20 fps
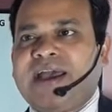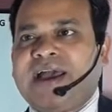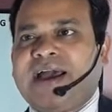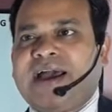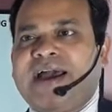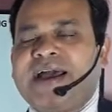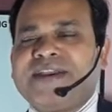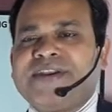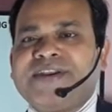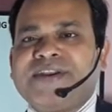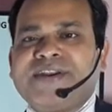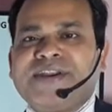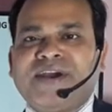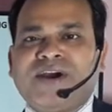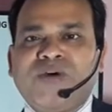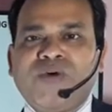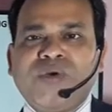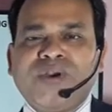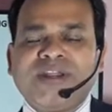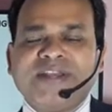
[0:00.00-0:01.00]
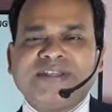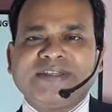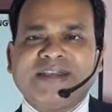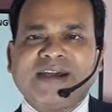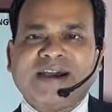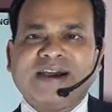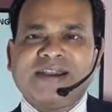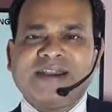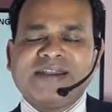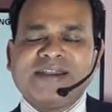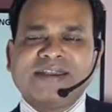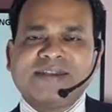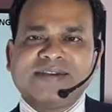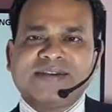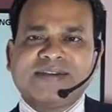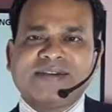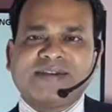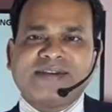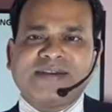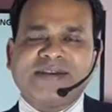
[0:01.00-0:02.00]
And nowadays,
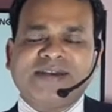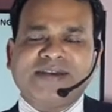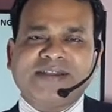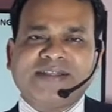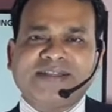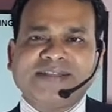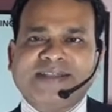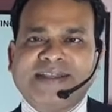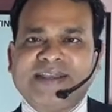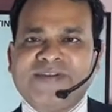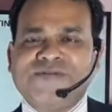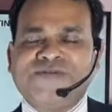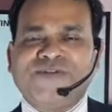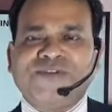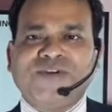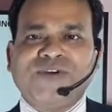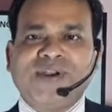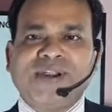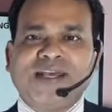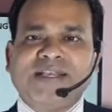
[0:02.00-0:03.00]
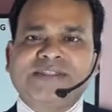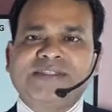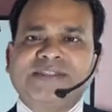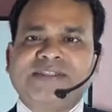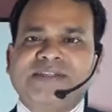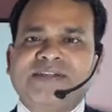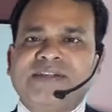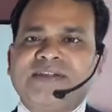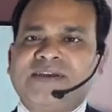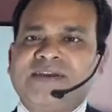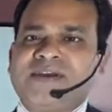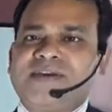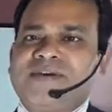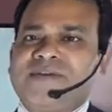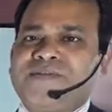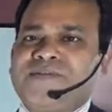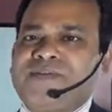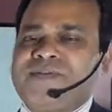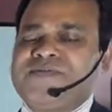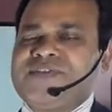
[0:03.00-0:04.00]
earlier, say for last
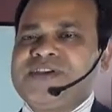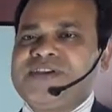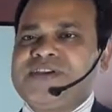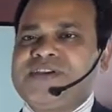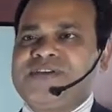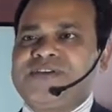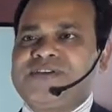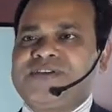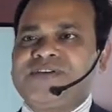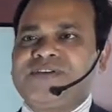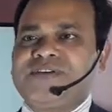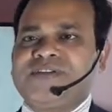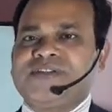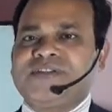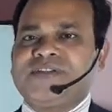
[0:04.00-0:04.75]
50 years,